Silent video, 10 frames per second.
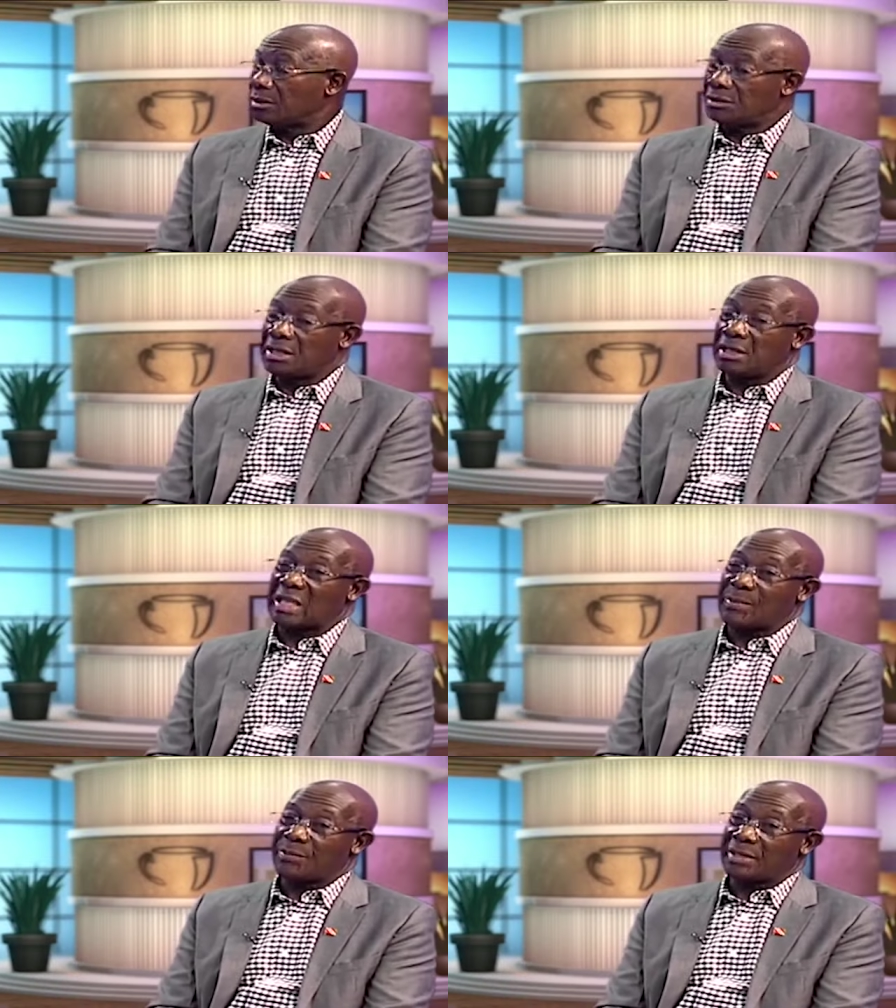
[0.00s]
they
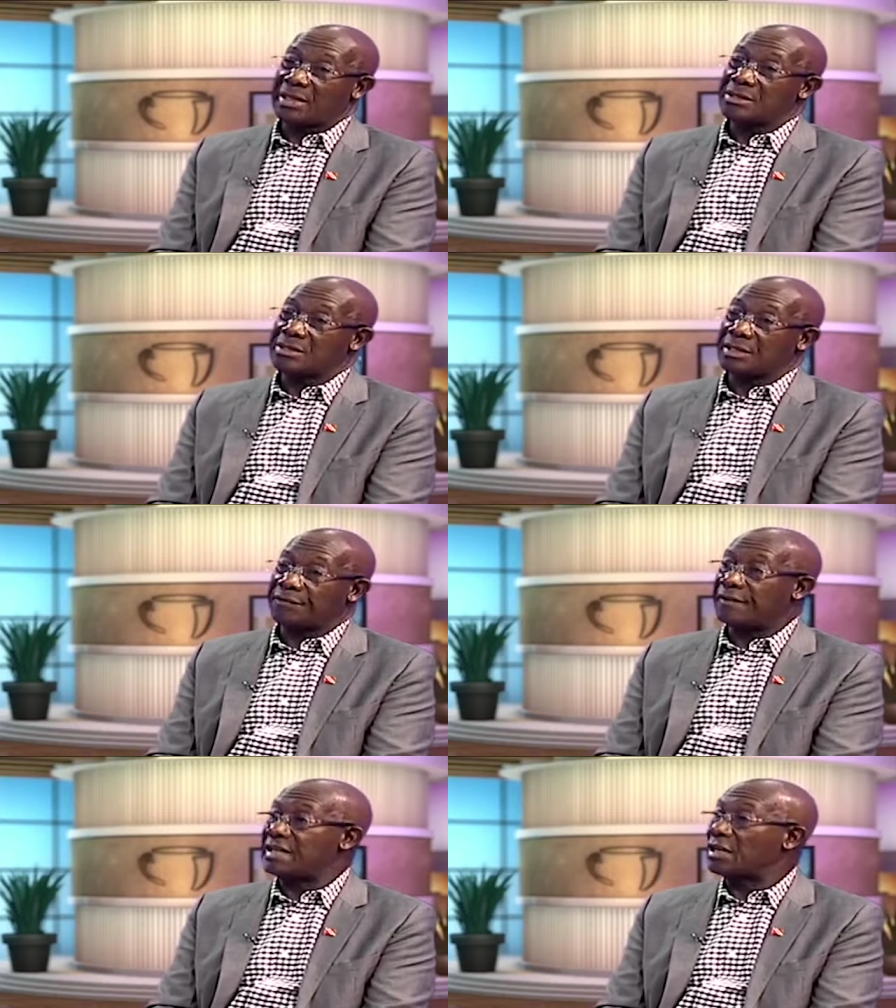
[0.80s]
came up against a
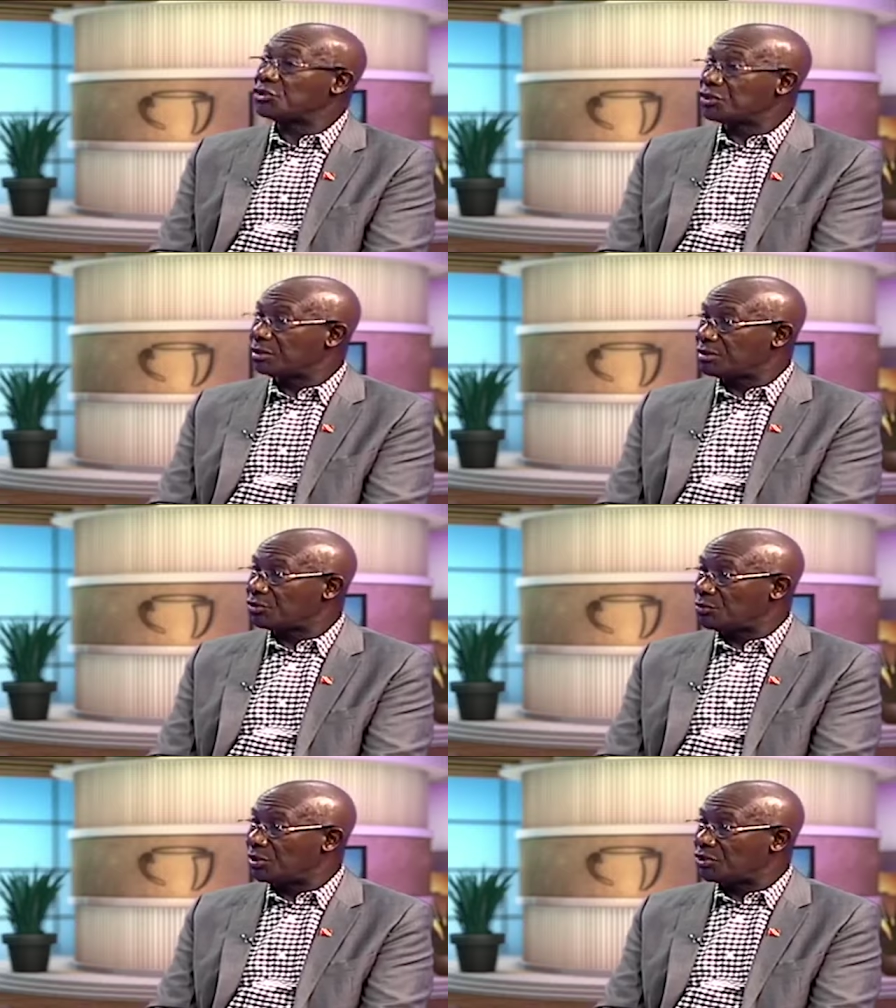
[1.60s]
financial
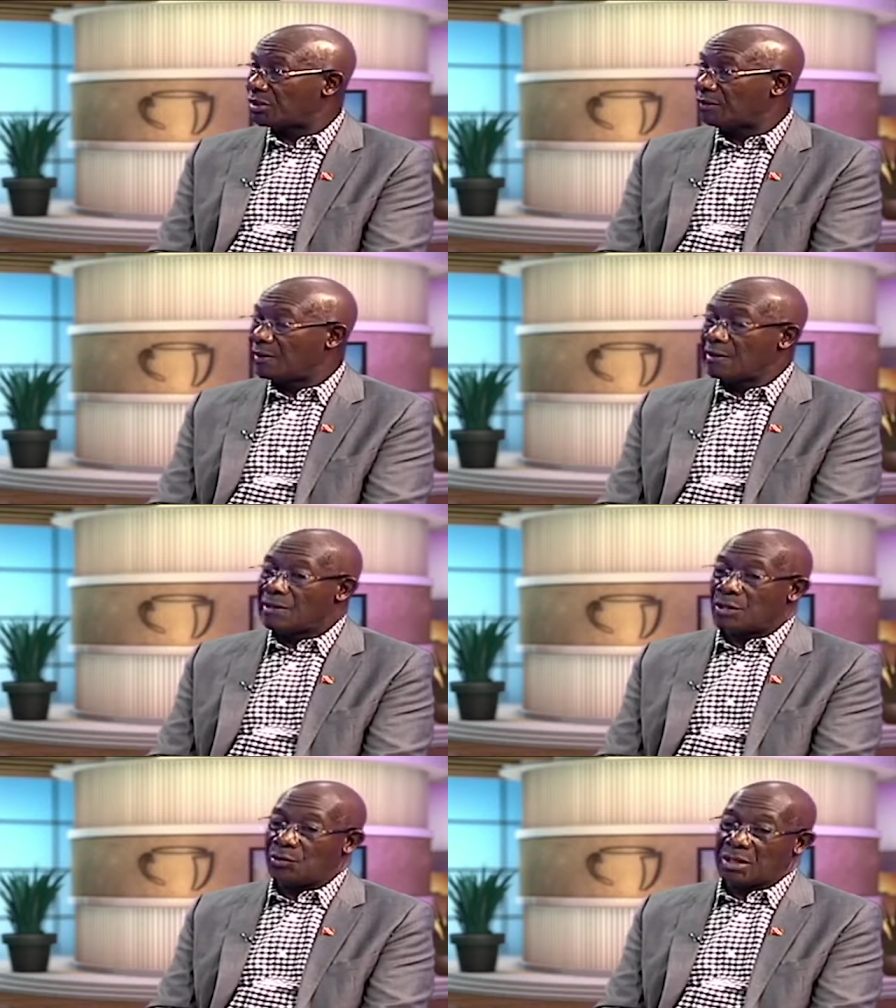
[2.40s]
situation
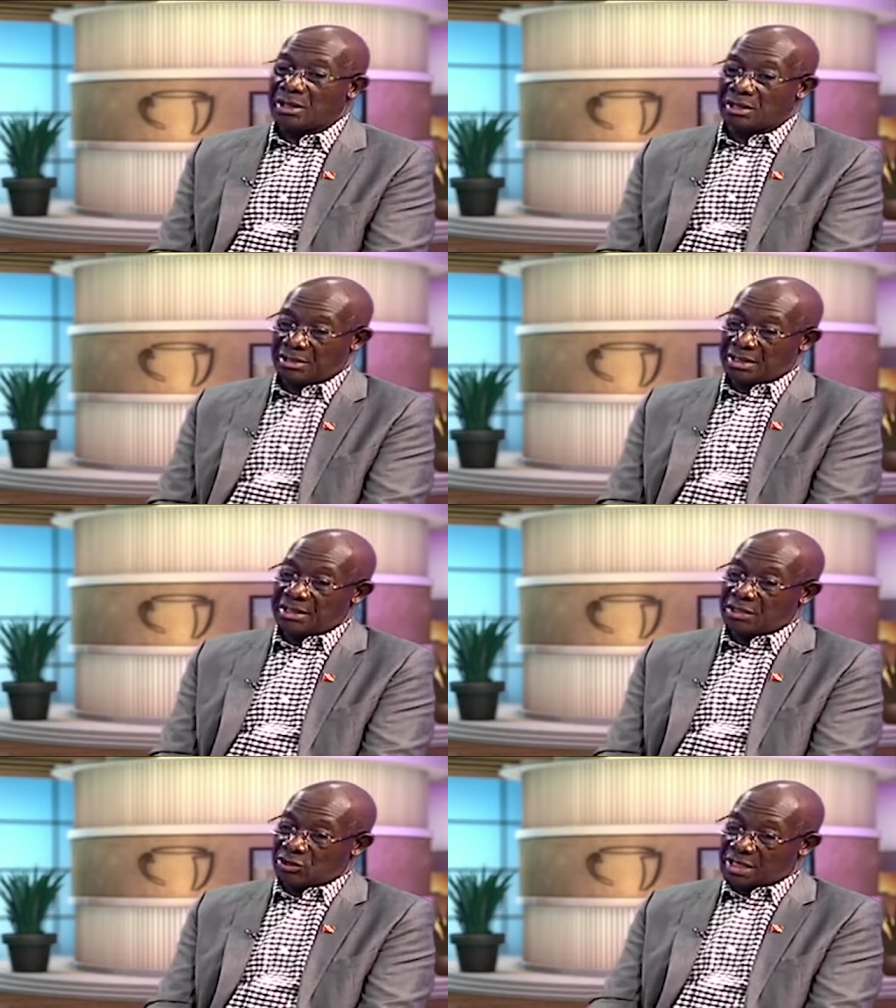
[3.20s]
where, and then
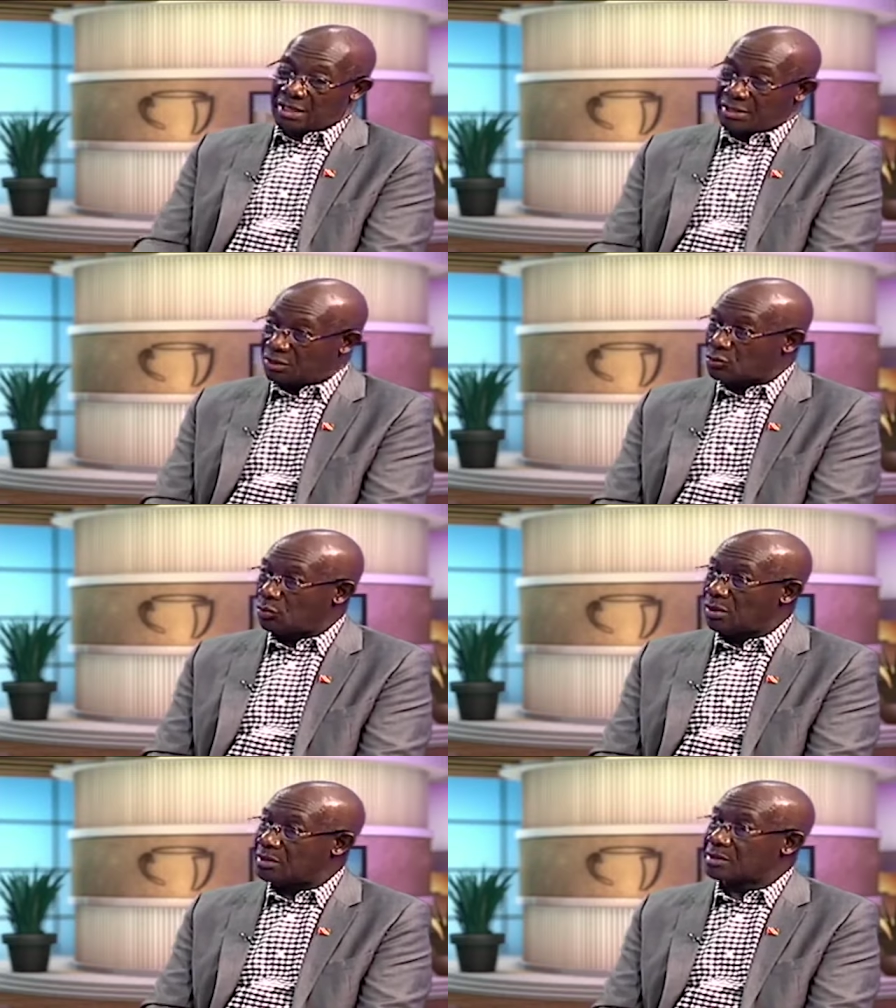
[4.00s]
they, then they
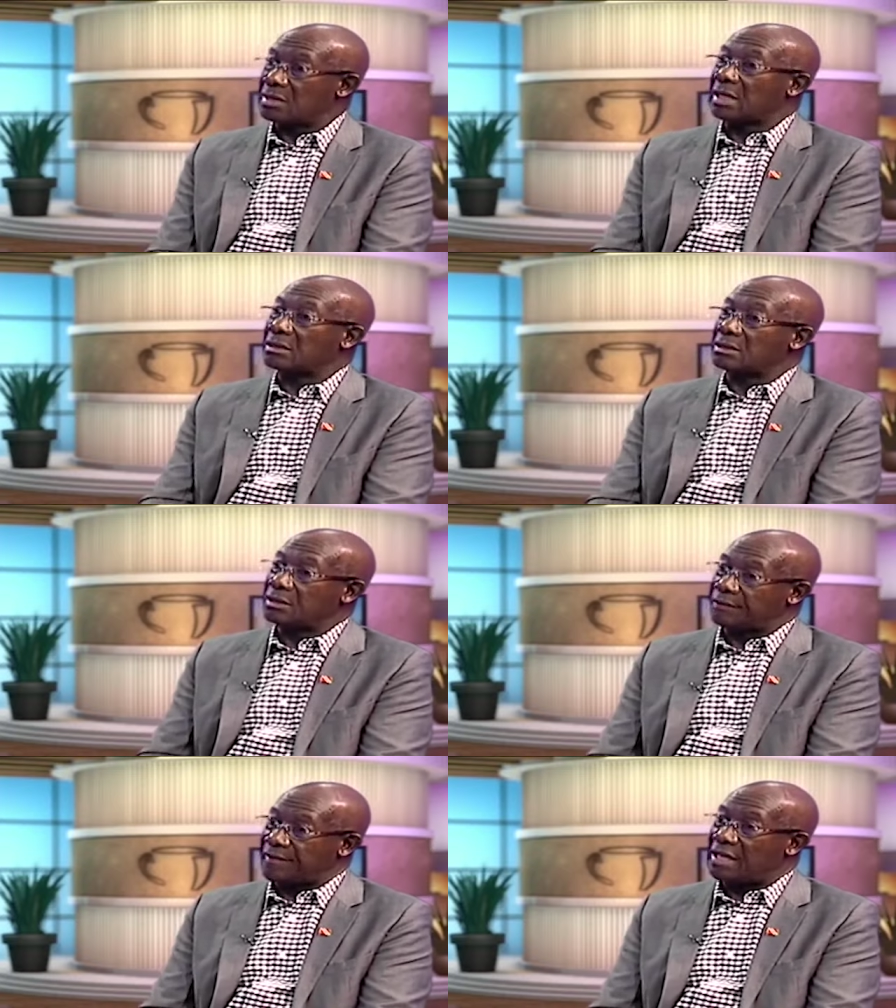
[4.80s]
told us that
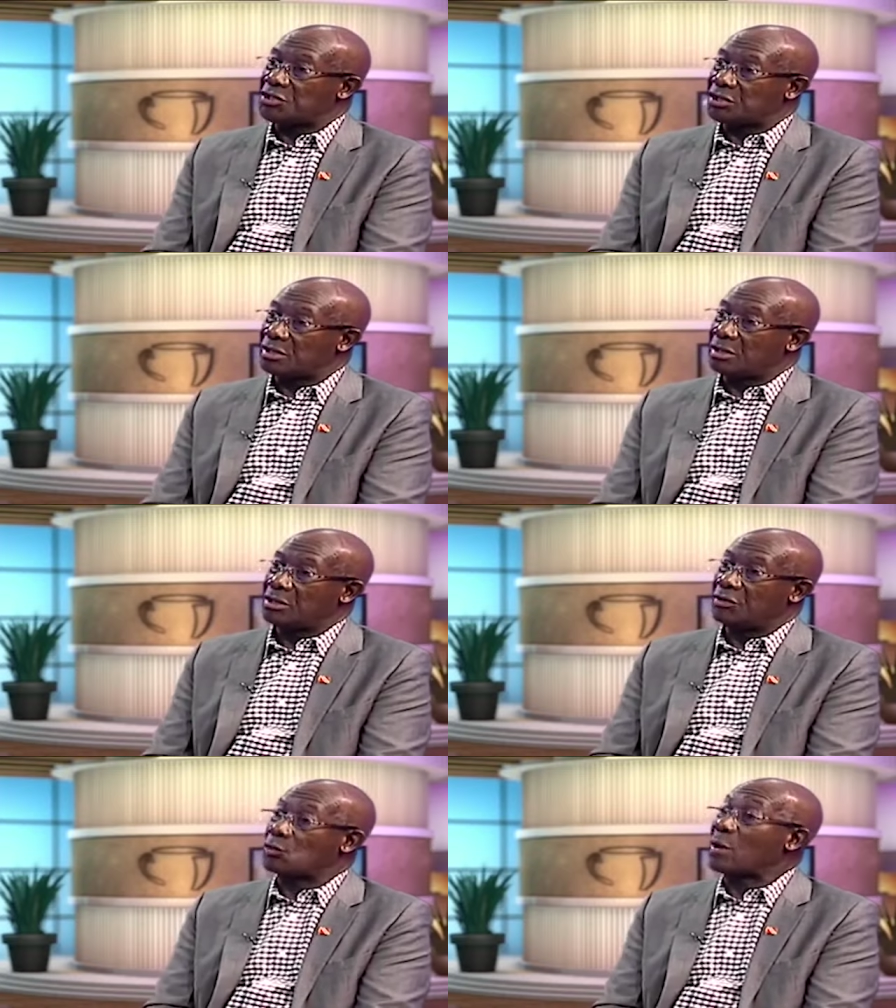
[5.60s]
the financial
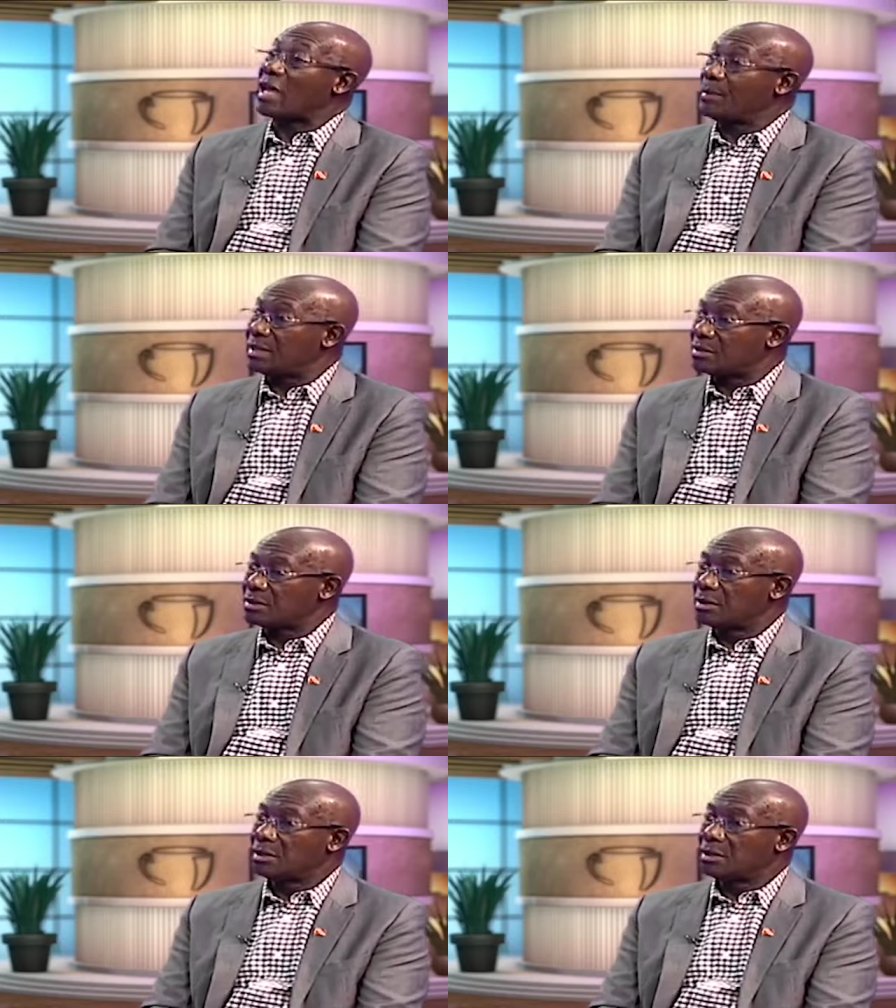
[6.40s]
requirements